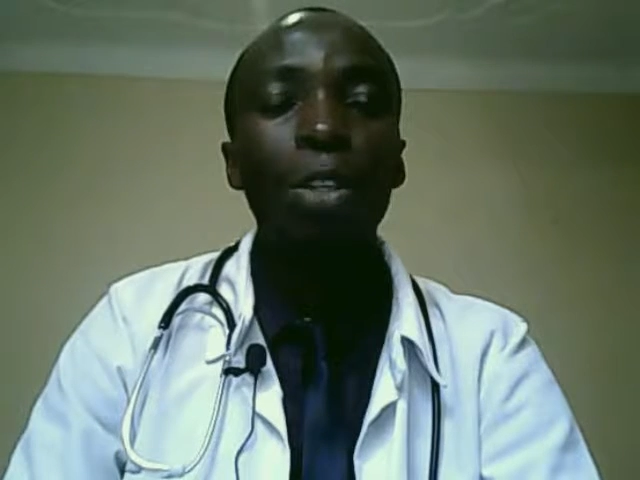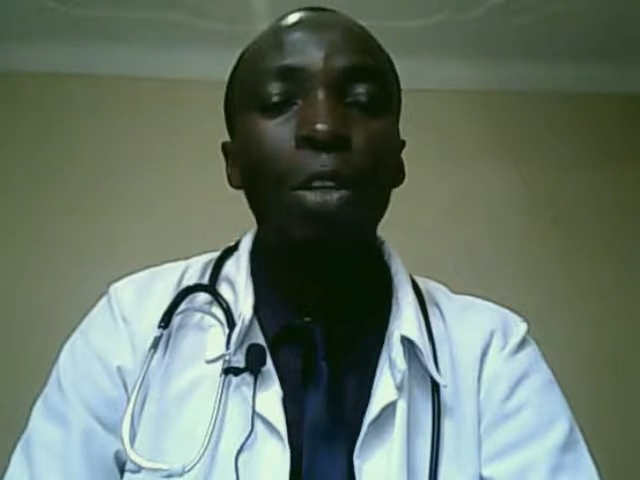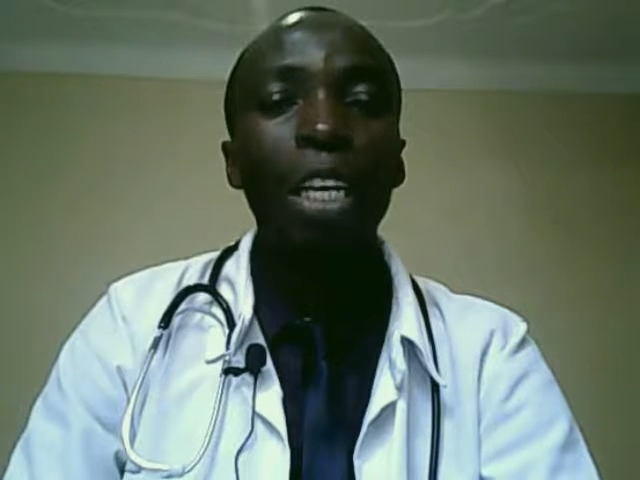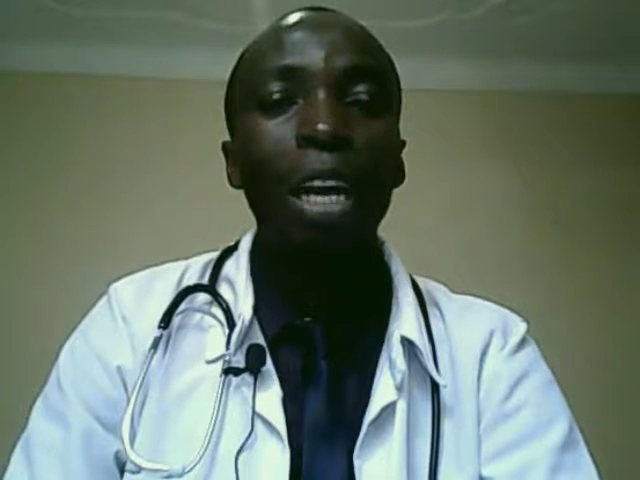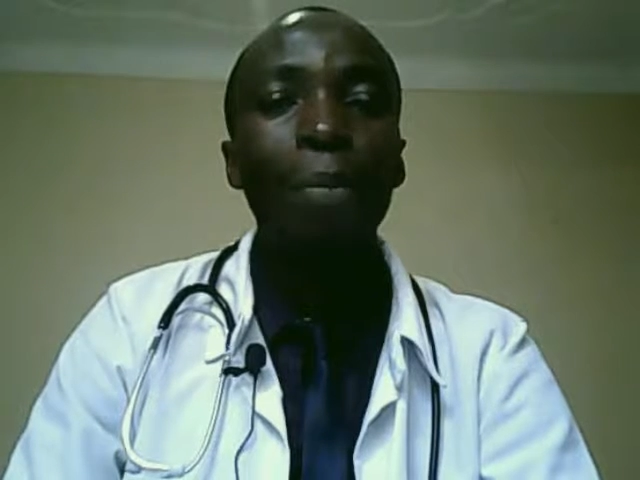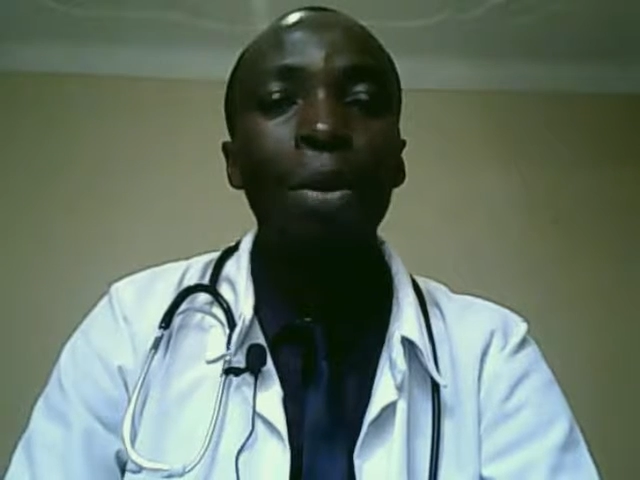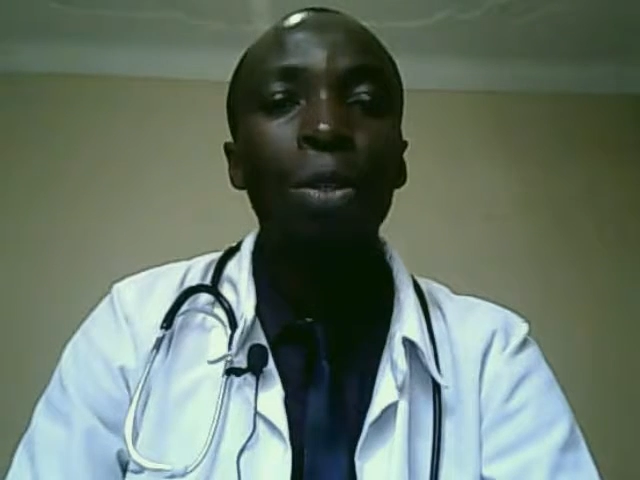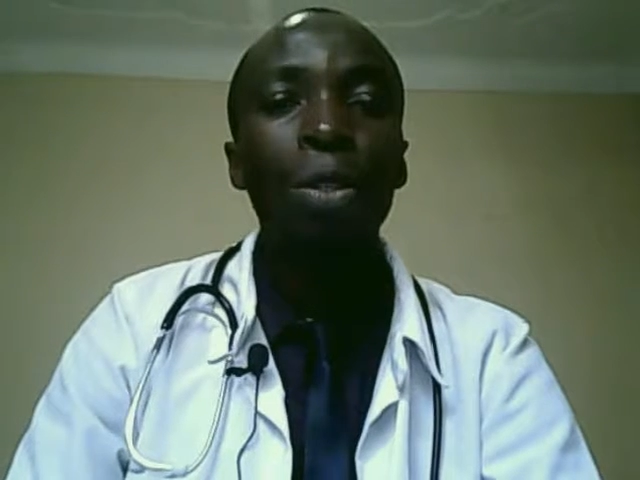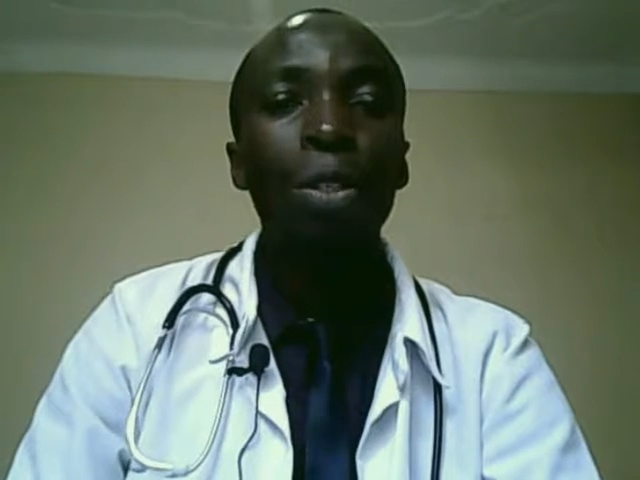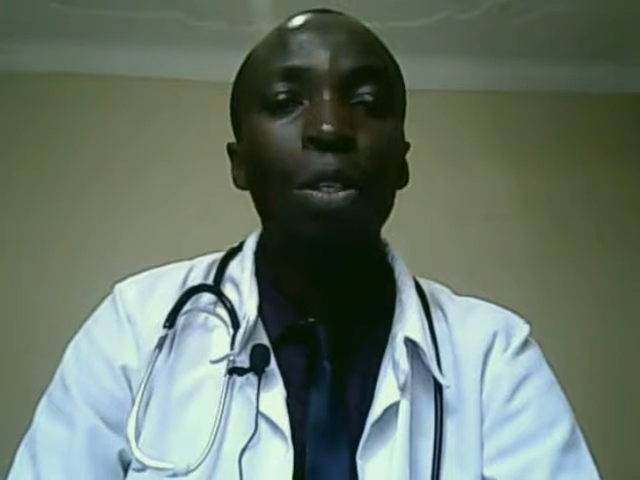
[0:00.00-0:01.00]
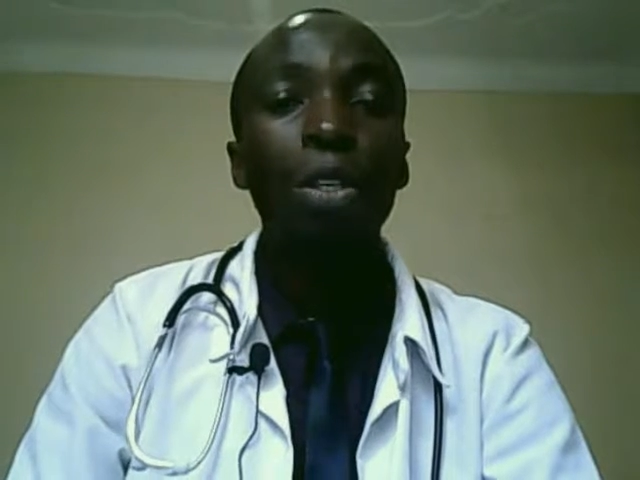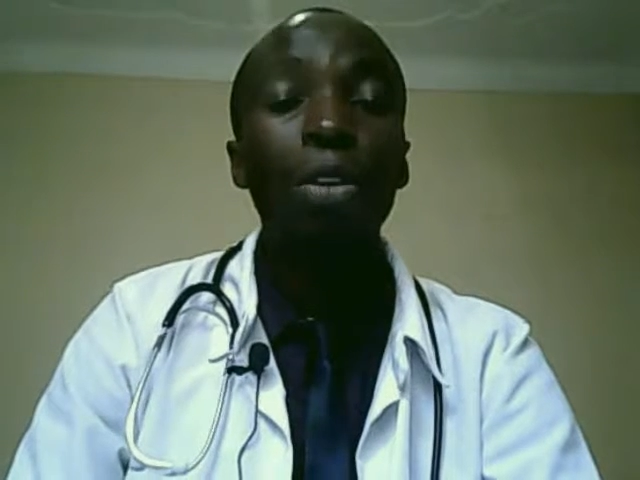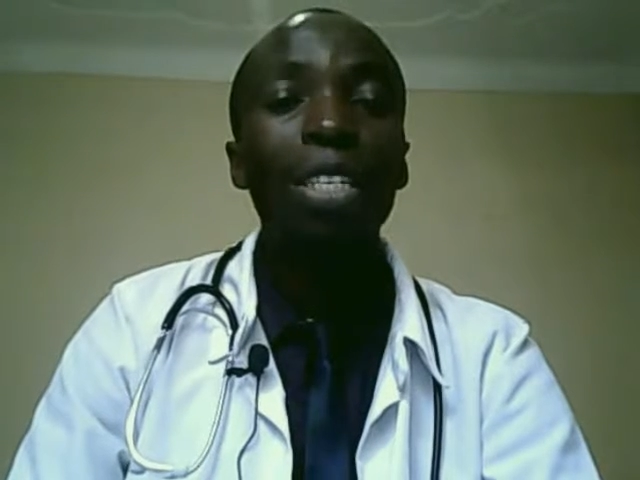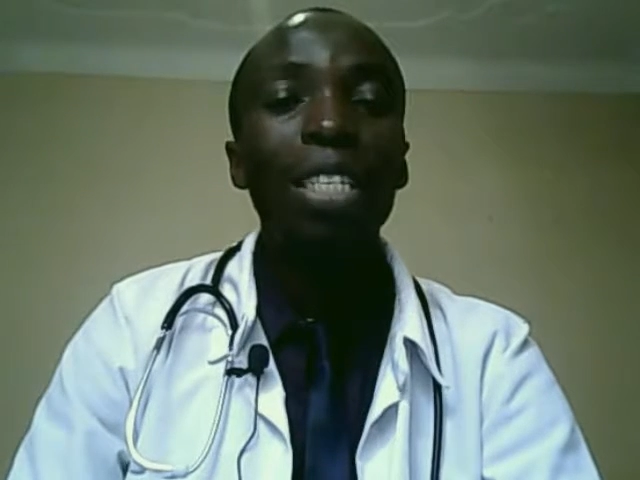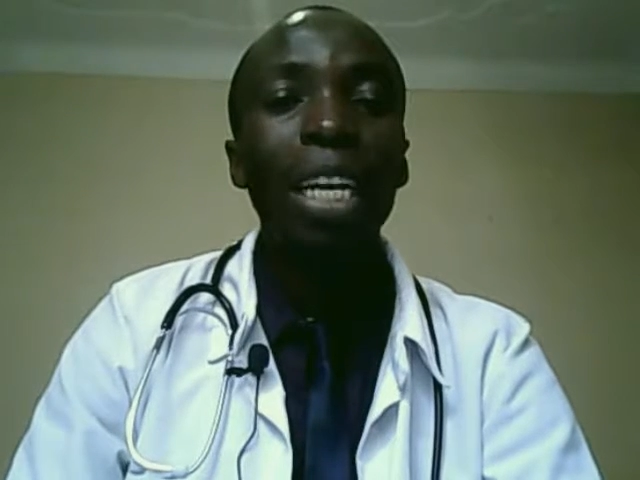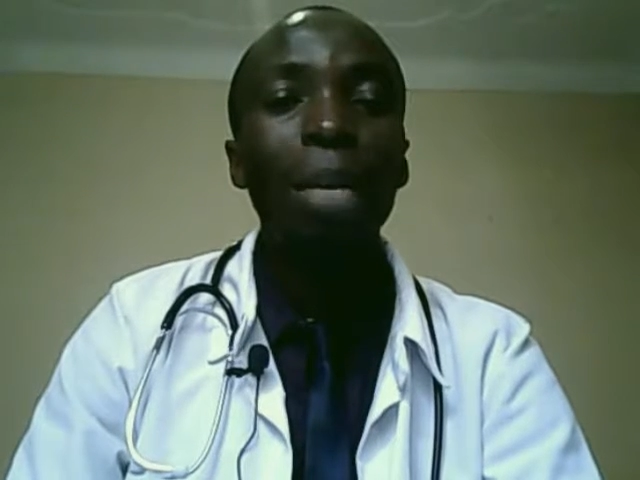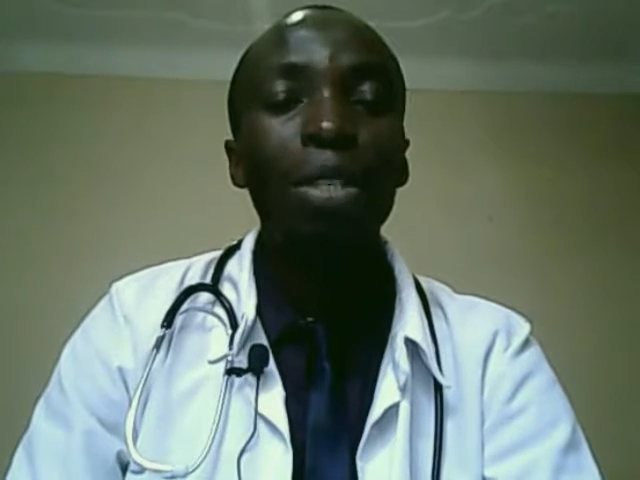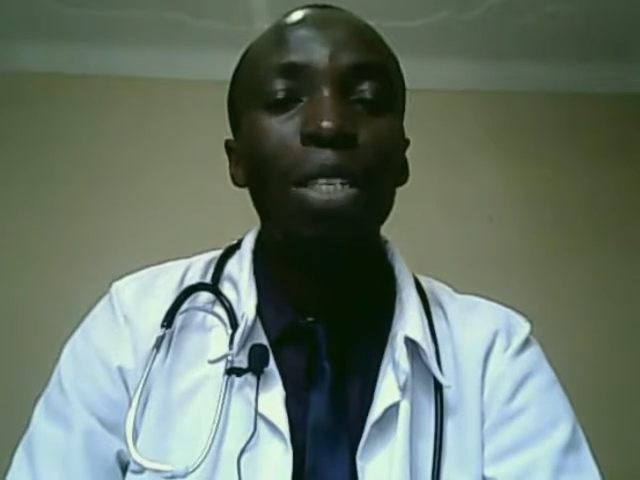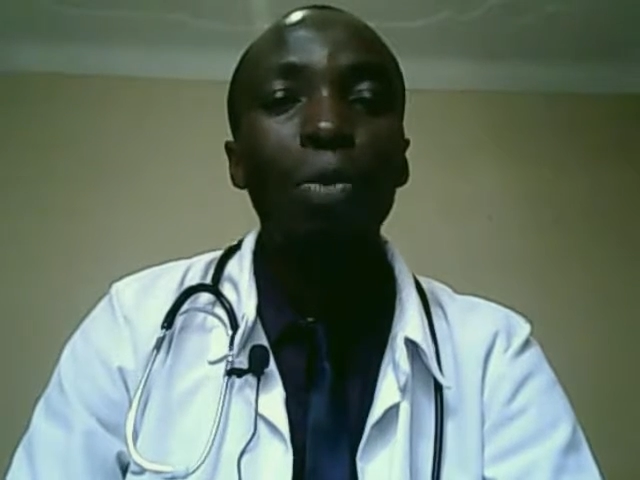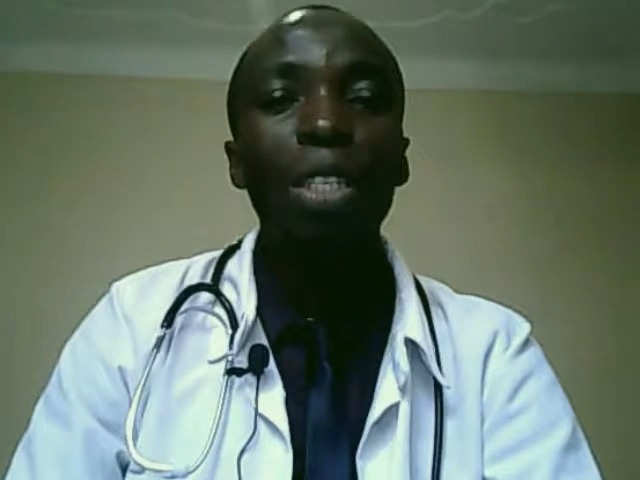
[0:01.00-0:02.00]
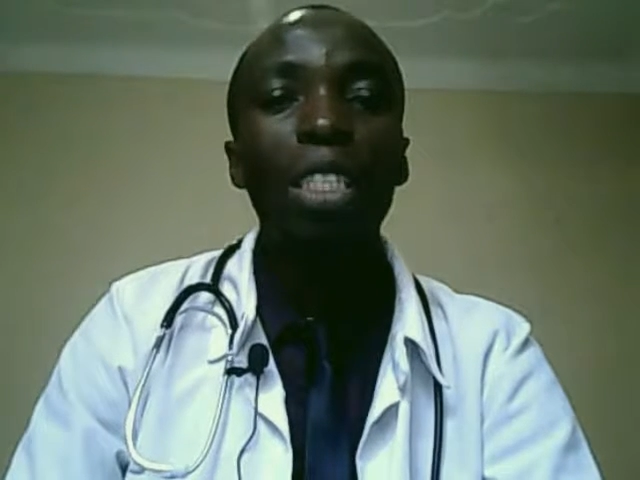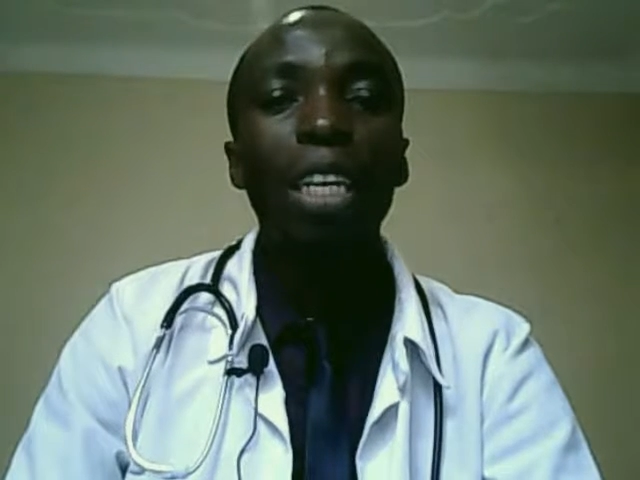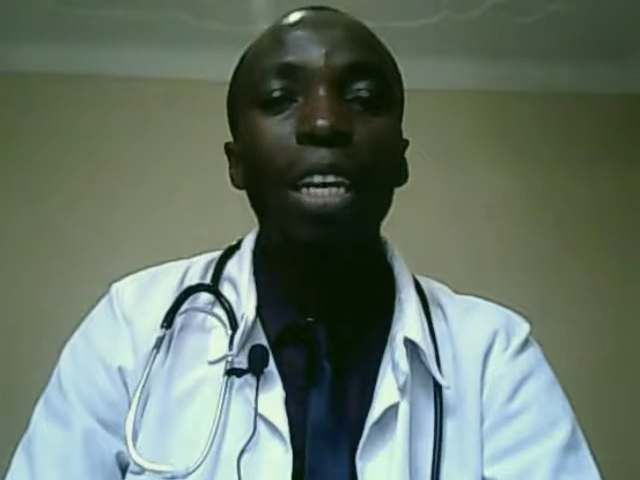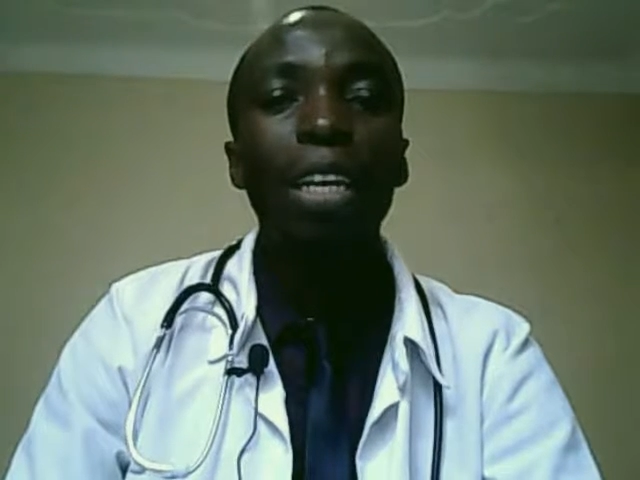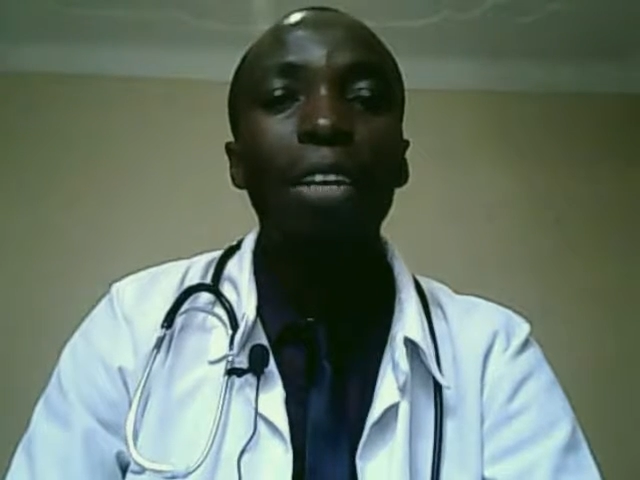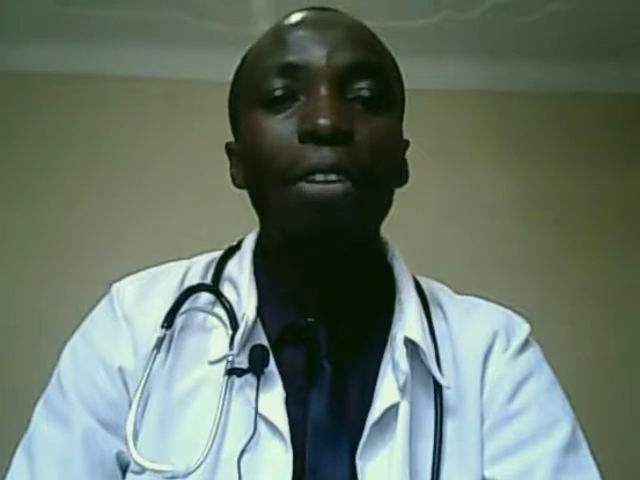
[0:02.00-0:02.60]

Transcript: talking about those types which are